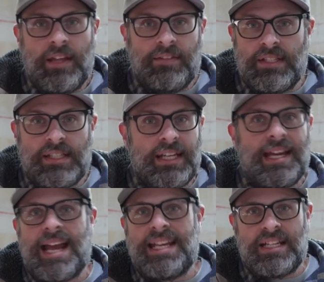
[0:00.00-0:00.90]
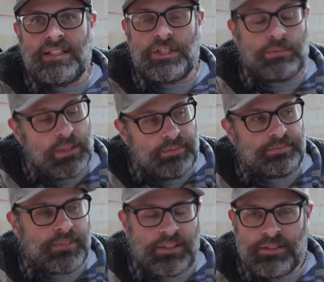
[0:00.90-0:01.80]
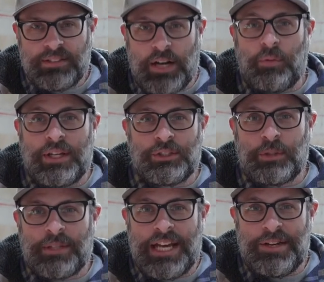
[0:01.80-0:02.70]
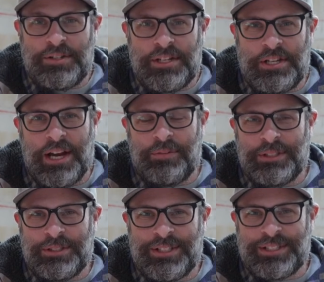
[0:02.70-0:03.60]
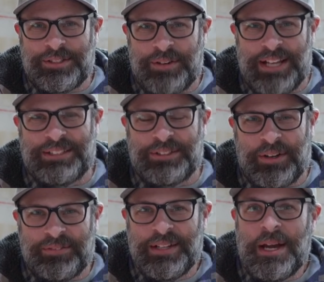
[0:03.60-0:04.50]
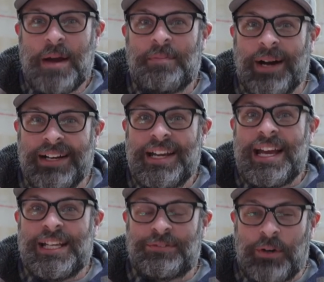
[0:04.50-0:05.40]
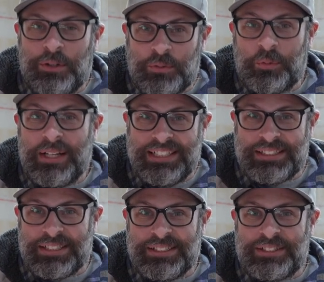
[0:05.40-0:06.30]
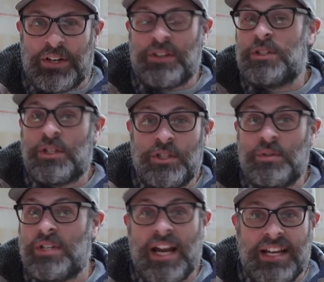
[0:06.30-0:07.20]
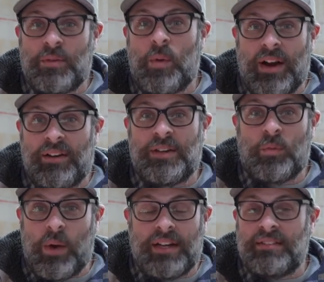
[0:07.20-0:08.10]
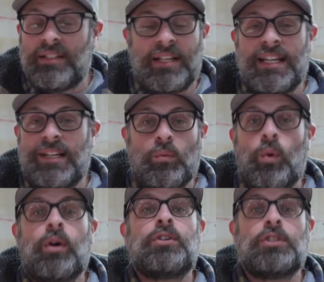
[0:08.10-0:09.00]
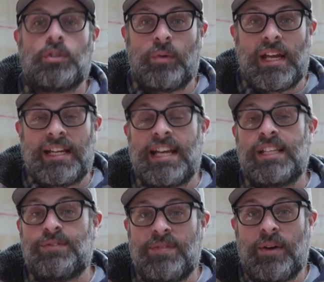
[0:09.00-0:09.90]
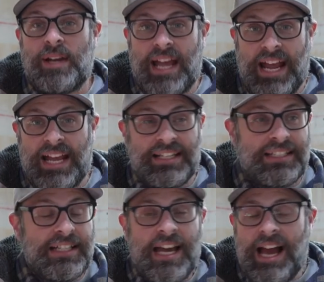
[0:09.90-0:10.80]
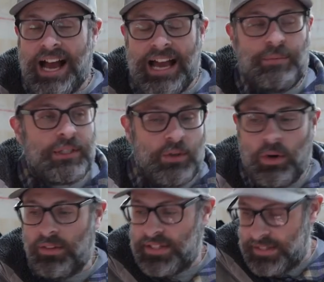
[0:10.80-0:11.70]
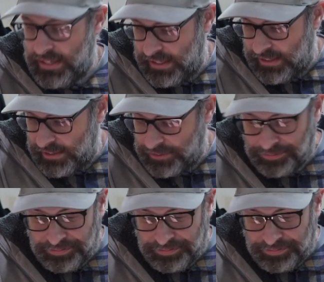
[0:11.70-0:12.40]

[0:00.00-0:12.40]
This thing, any condition, well, not a rainstorm. You can't use this, I wouldn't use it as a rainstorm. But as far as wind is concerned, you can use it anywhere in wind. It works great. It's very handy. I would call this thing a